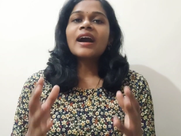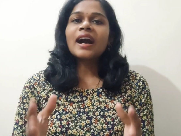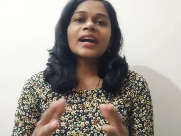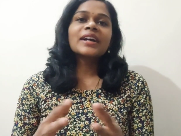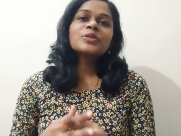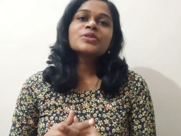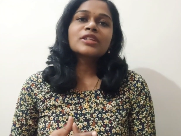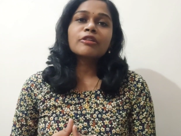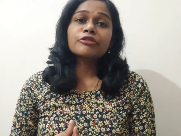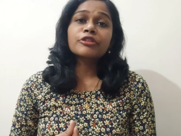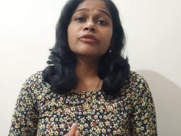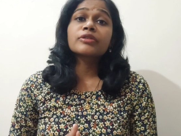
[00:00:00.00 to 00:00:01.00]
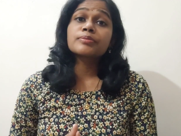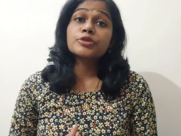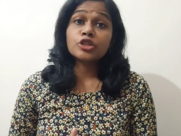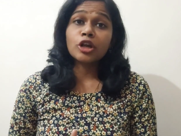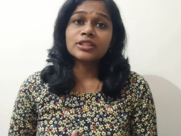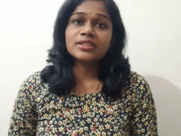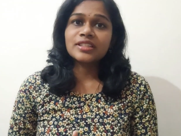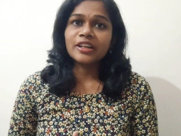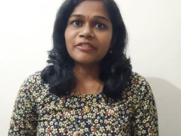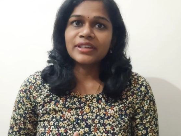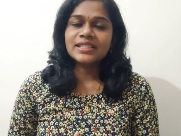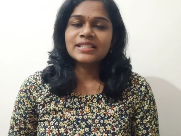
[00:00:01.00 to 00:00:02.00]
Are you suffering from short
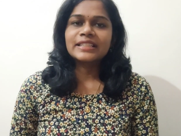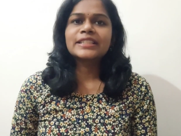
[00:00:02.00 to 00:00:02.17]
cervix?